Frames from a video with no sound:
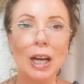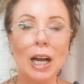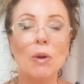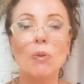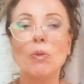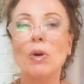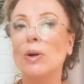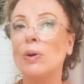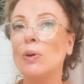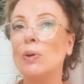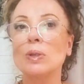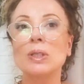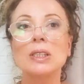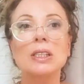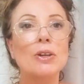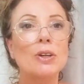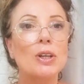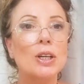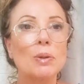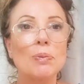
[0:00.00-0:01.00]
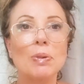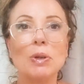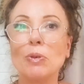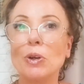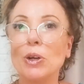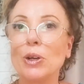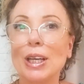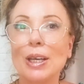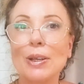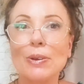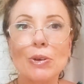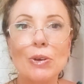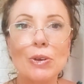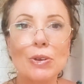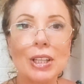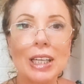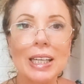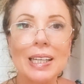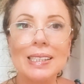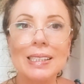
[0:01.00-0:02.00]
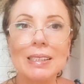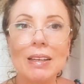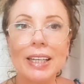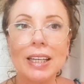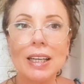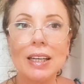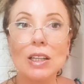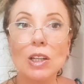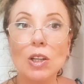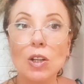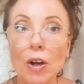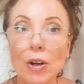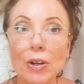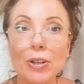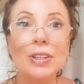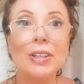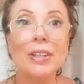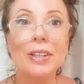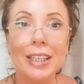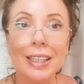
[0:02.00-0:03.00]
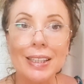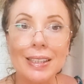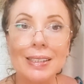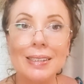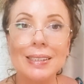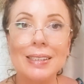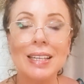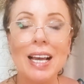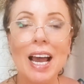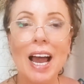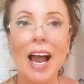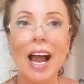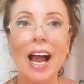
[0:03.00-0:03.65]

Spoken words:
We're also going to be working through things like aloneness,